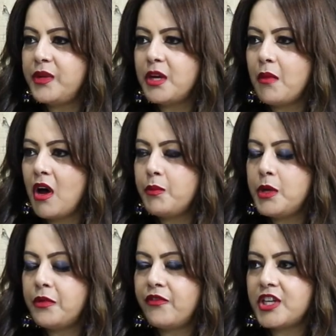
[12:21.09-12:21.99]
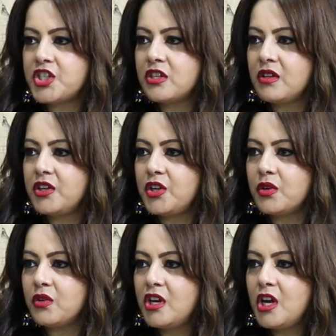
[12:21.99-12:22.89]
Be a mom, be professional,
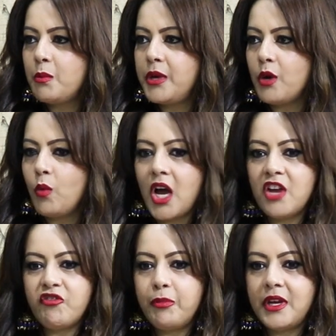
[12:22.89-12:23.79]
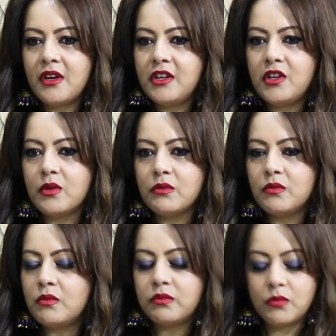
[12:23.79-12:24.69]
be a wife, be
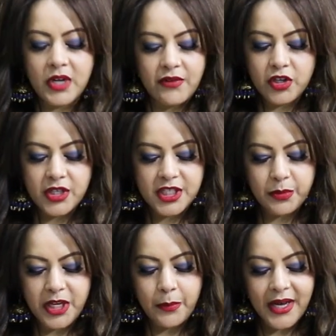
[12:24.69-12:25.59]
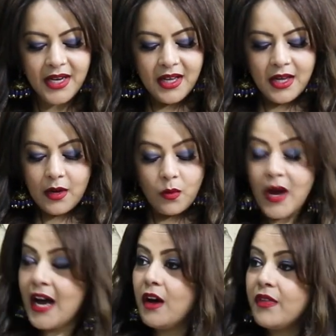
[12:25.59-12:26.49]
a, whatever you need to be. But
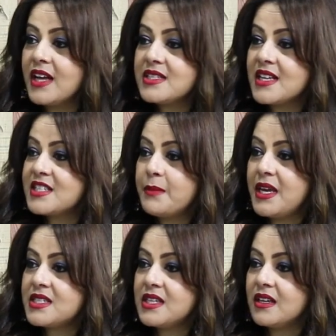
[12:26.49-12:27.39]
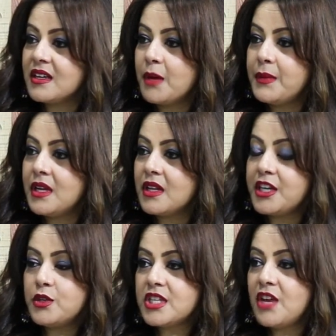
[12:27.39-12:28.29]
wow, that's amazing. I mean,
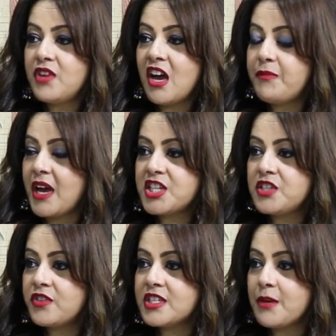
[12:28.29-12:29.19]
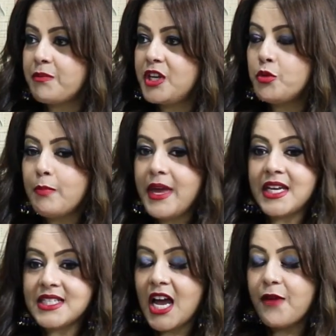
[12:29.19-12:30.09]
like you say, if you have passion for something, you
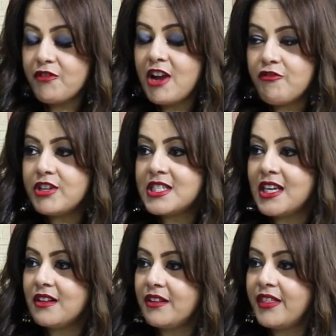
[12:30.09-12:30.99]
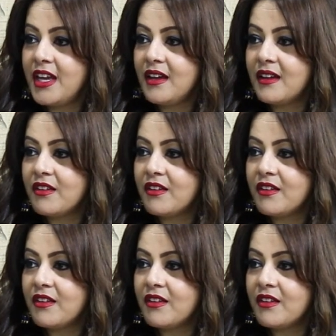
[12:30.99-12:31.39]
make time for every single thing.